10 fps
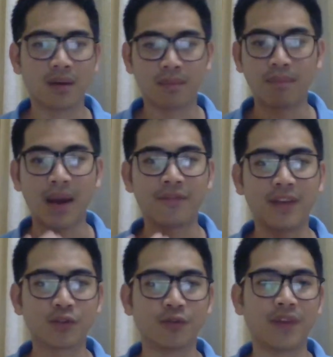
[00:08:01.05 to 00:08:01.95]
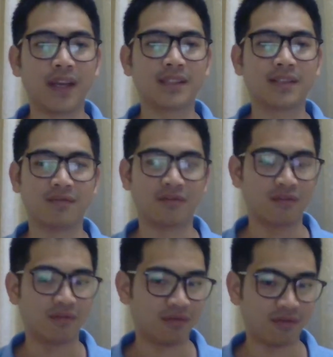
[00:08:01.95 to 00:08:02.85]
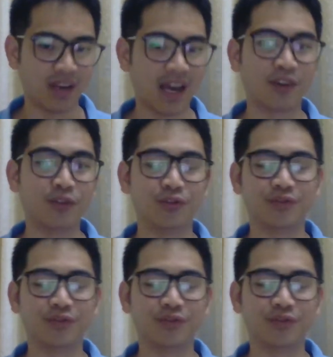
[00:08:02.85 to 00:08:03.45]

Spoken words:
by face-to-face, we are good.